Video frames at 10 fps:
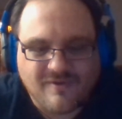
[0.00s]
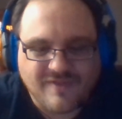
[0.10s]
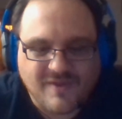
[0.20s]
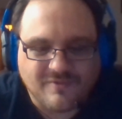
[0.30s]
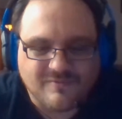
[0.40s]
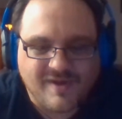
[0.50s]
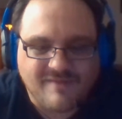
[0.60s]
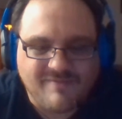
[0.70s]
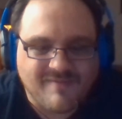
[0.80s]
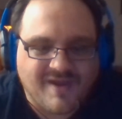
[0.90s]
or they would
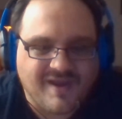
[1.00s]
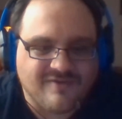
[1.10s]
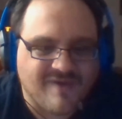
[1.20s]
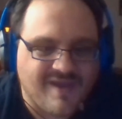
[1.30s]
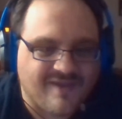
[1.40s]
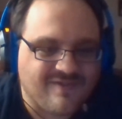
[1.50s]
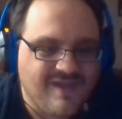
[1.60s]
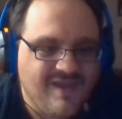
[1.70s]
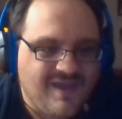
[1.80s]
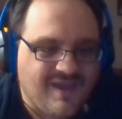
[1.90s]
read me my address,
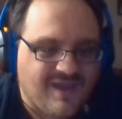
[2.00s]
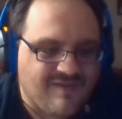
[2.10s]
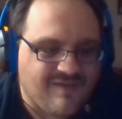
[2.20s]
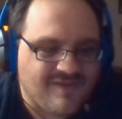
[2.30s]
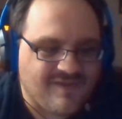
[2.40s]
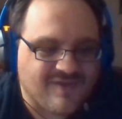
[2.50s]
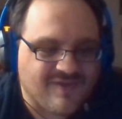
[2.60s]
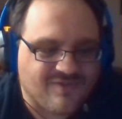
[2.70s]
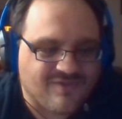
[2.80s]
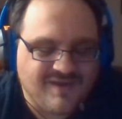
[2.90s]
and then they'd
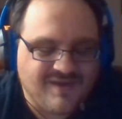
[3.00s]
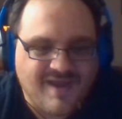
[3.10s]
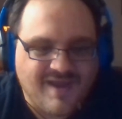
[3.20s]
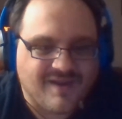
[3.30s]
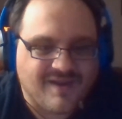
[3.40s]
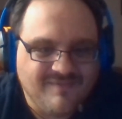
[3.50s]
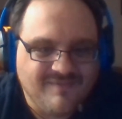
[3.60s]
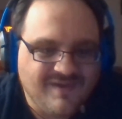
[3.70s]
say, "See you tonight."